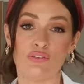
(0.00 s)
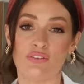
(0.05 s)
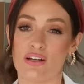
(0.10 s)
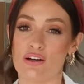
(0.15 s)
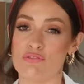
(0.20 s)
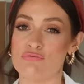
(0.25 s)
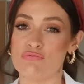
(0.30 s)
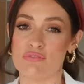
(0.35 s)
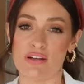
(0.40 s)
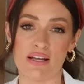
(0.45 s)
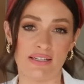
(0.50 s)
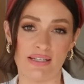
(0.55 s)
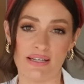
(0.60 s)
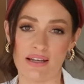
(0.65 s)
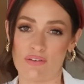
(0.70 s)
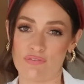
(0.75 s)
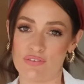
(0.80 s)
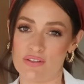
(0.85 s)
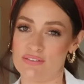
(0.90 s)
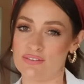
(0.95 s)
looks like a really
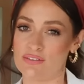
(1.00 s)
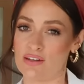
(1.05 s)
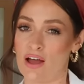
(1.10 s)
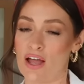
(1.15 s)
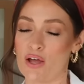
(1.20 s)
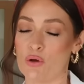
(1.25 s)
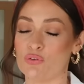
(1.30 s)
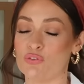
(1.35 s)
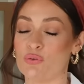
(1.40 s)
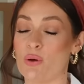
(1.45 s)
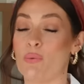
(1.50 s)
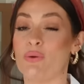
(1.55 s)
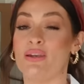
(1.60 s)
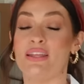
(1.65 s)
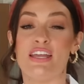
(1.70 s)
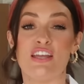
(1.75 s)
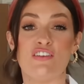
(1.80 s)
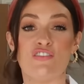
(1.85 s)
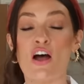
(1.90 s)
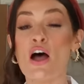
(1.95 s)
lovely style. So I'll
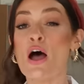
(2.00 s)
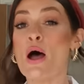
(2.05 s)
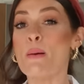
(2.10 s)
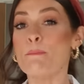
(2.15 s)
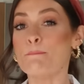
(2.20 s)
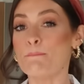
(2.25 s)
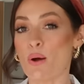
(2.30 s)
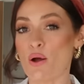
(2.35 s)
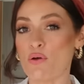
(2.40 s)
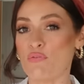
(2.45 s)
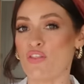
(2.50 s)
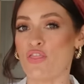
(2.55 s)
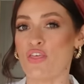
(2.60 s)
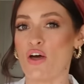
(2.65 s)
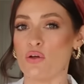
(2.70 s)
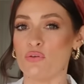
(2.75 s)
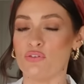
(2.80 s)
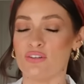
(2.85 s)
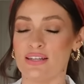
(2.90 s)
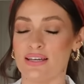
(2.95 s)
leave both of
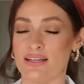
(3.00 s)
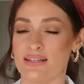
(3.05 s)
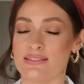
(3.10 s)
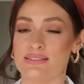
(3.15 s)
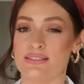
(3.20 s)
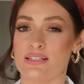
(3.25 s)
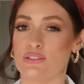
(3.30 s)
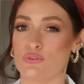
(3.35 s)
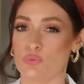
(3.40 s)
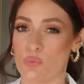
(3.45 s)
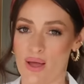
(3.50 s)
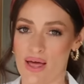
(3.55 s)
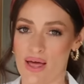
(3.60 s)
those linked as